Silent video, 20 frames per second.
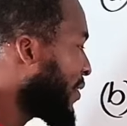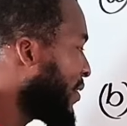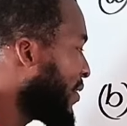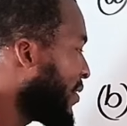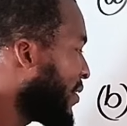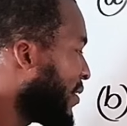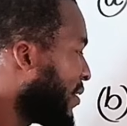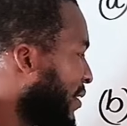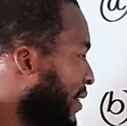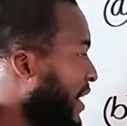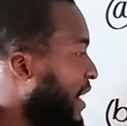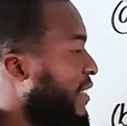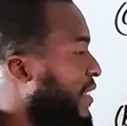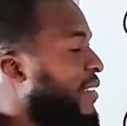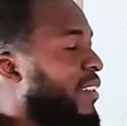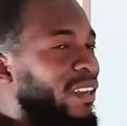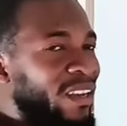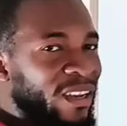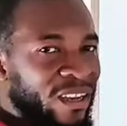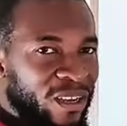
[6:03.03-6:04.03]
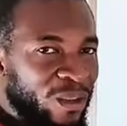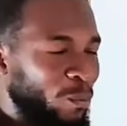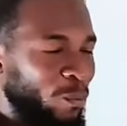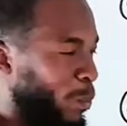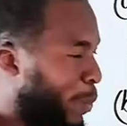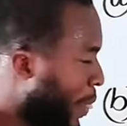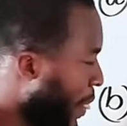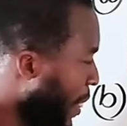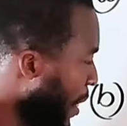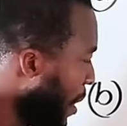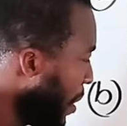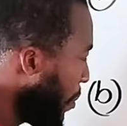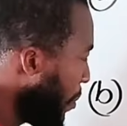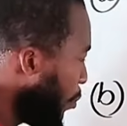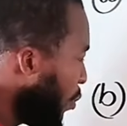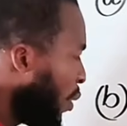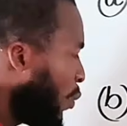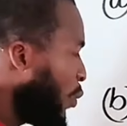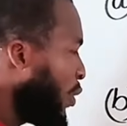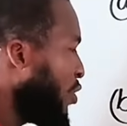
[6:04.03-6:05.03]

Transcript: us 13. But